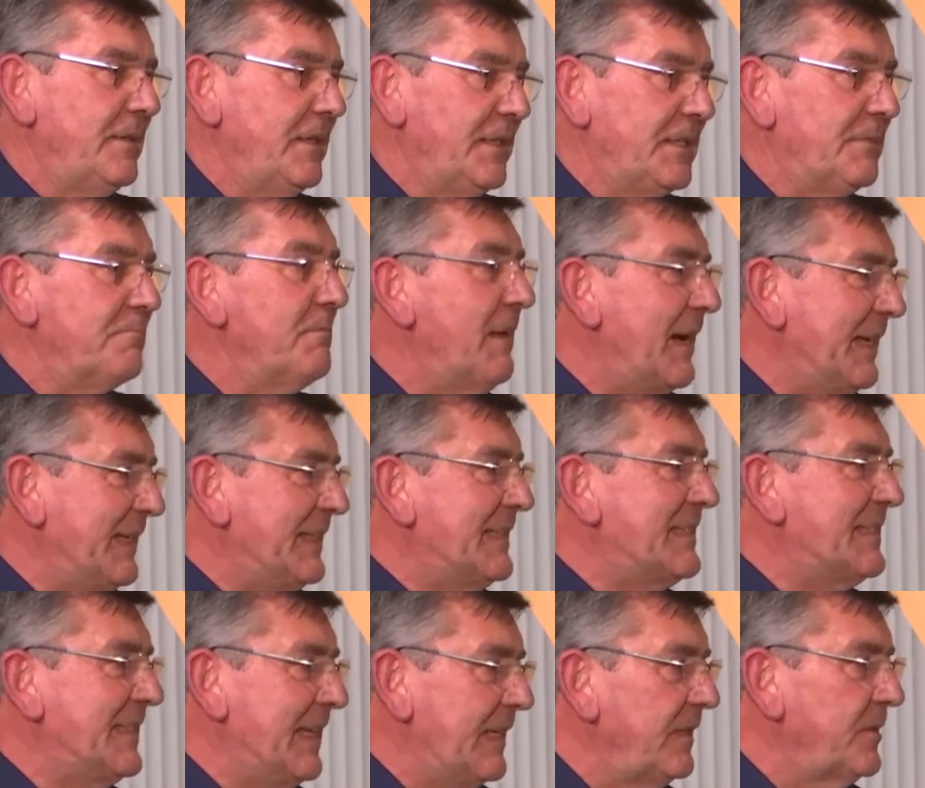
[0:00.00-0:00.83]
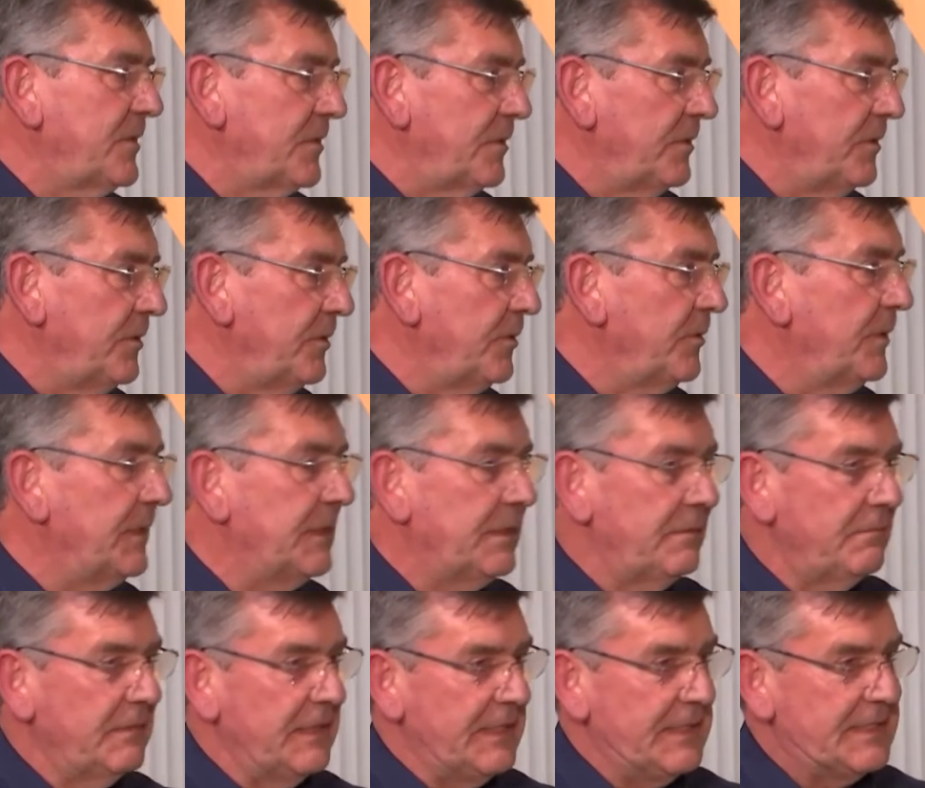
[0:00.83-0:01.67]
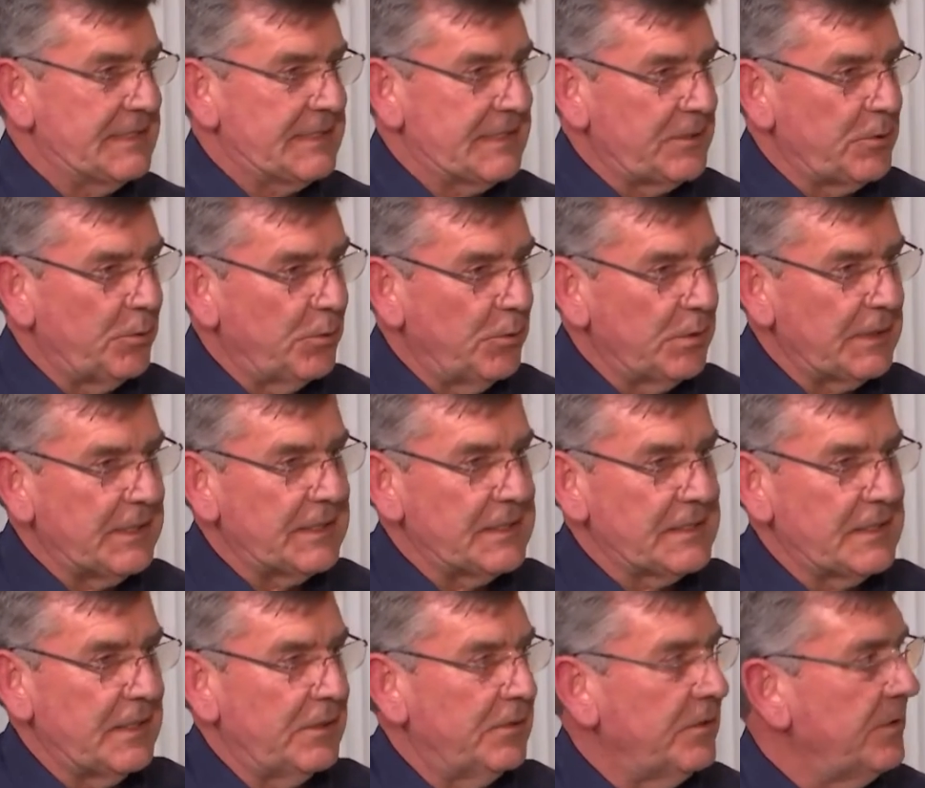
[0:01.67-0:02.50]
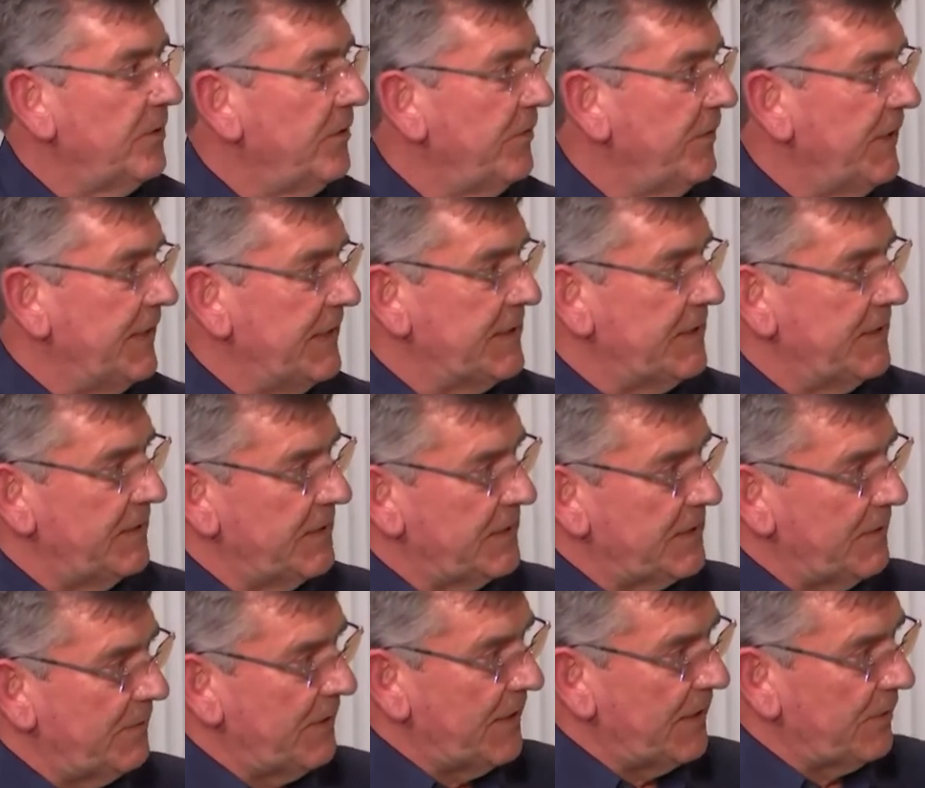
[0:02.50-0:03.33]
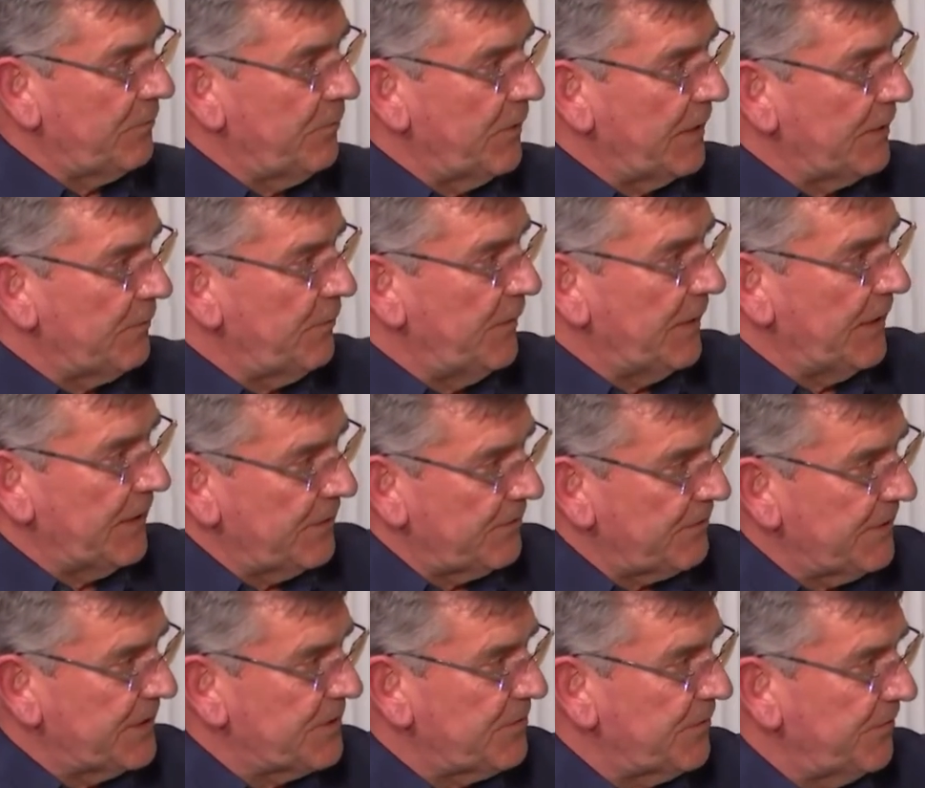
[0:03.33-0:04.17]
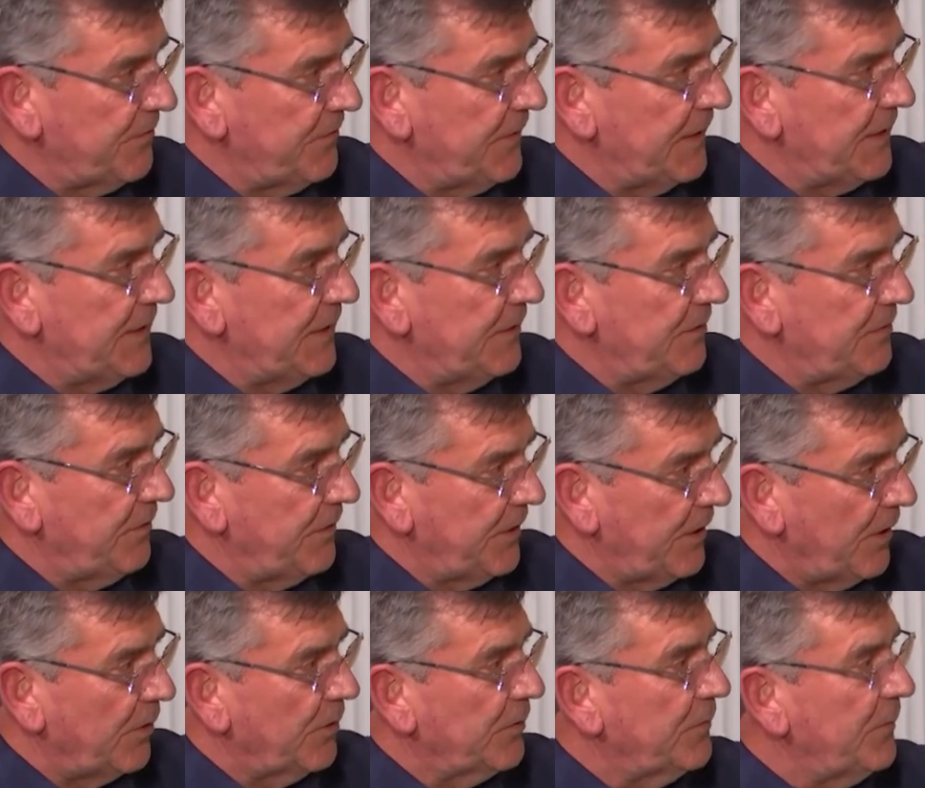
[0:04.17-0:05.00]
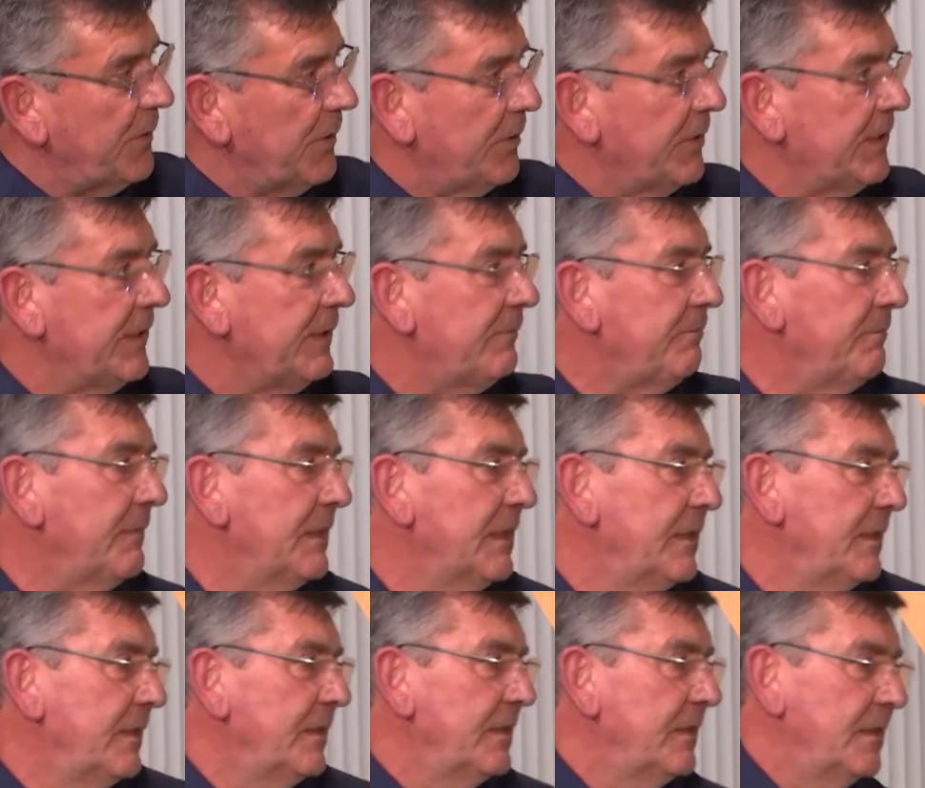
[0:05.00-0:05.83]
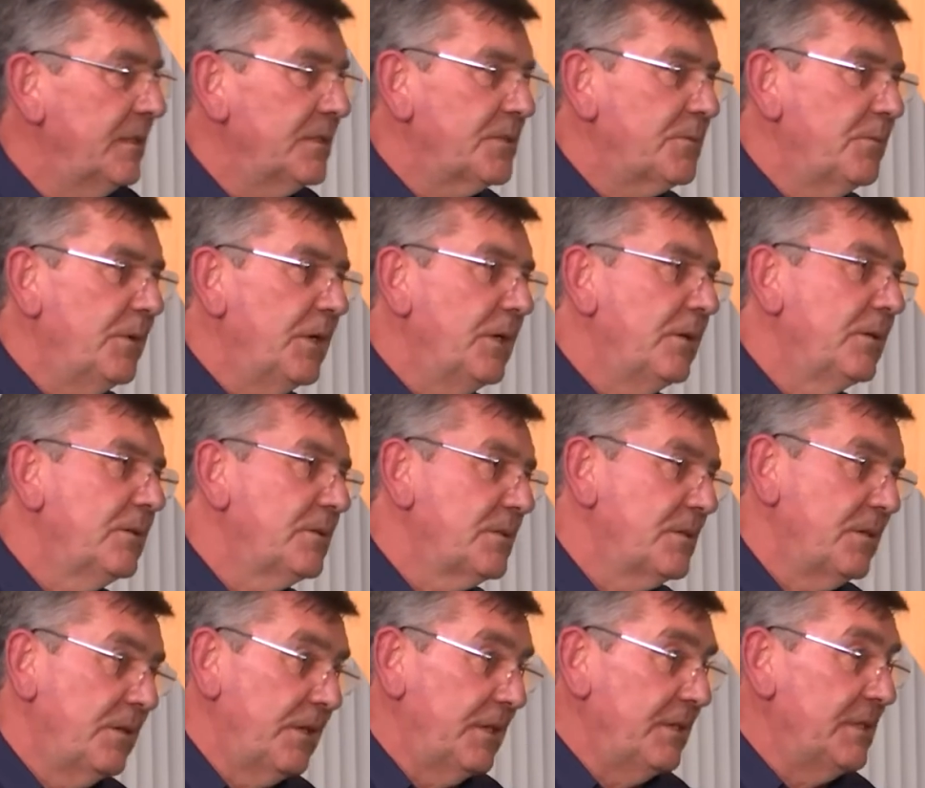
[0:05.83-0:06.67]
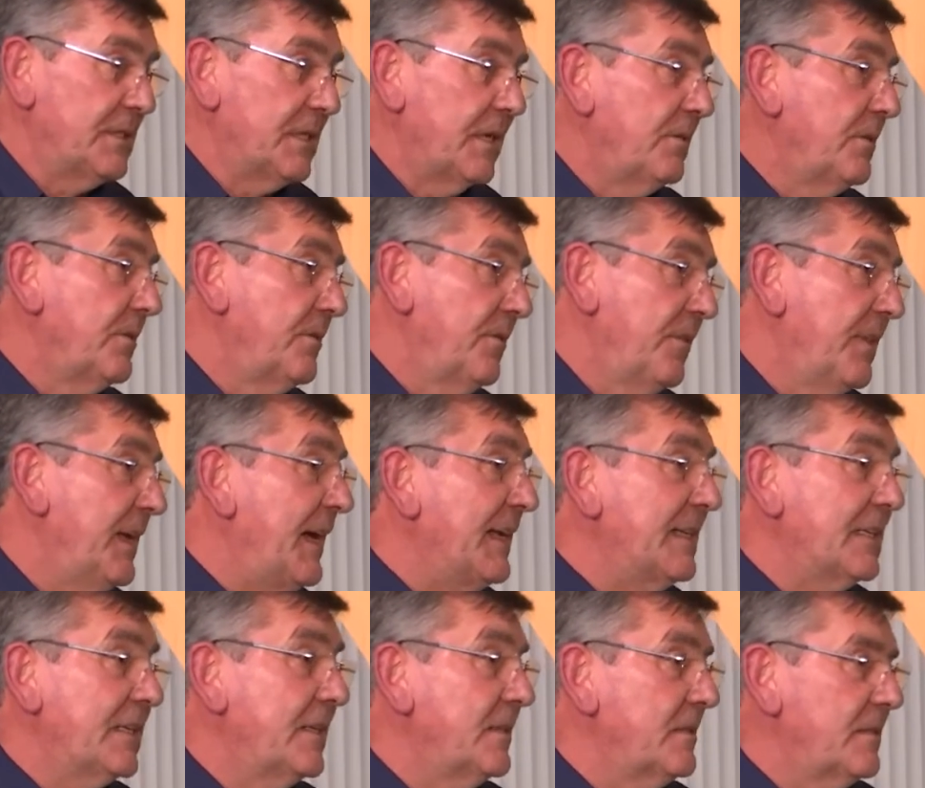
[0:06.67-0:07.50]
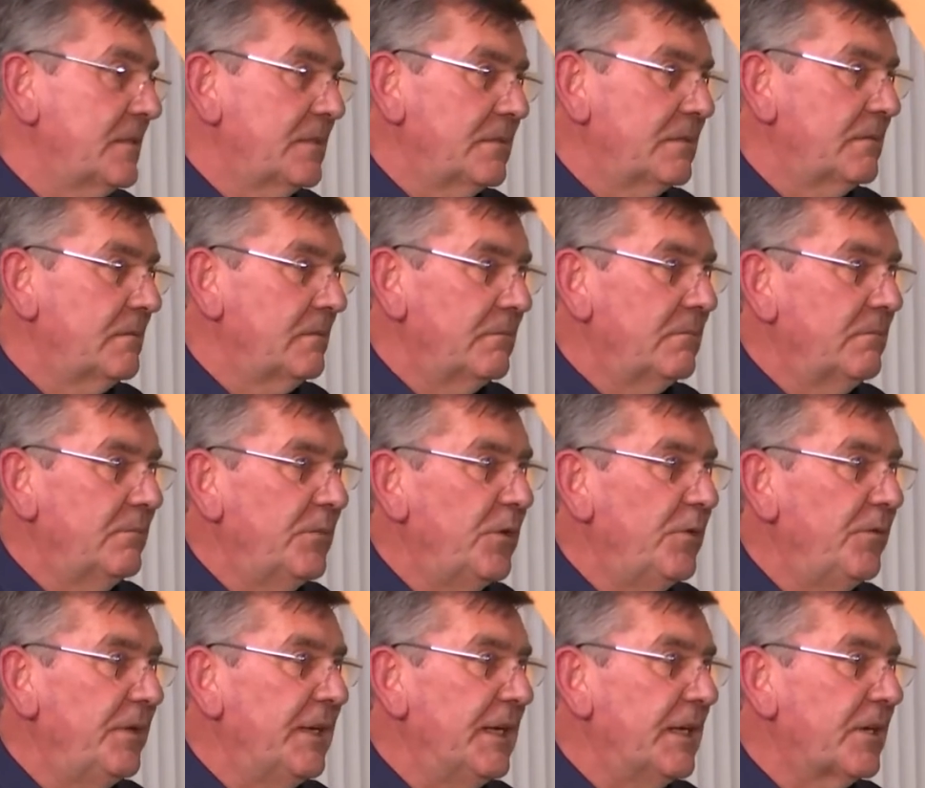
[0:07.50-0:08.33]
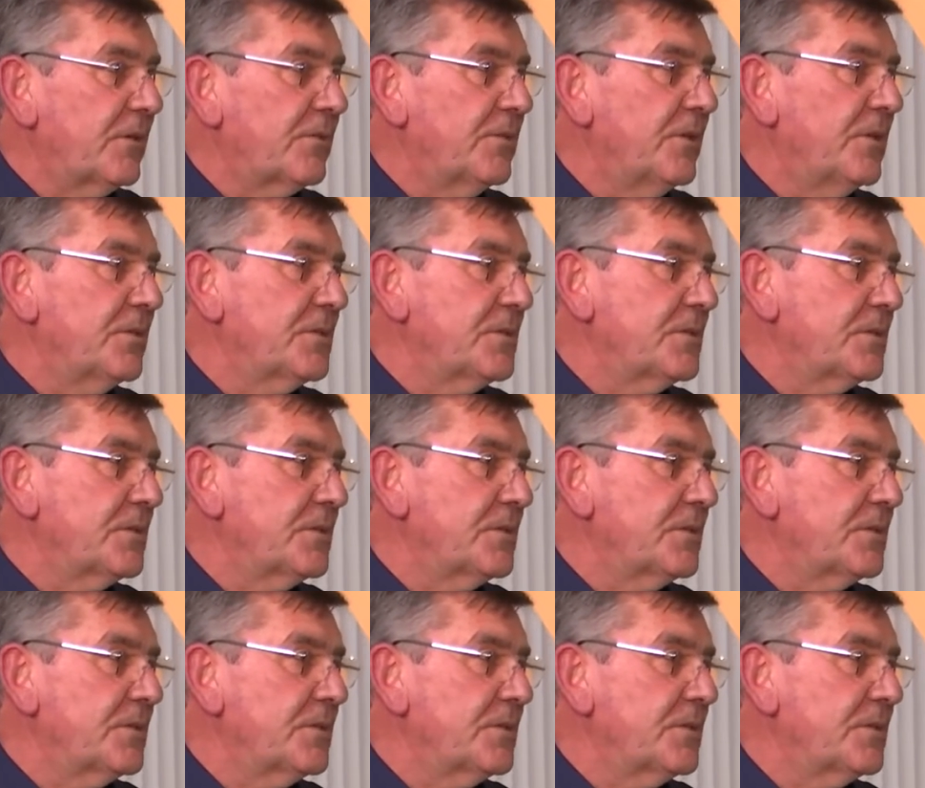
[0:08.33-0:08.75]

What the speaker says: It makes sense to do it. It's taught us a lot of lessons about what we can retrofit into the old building as well. So there's a lot of that that's moving across.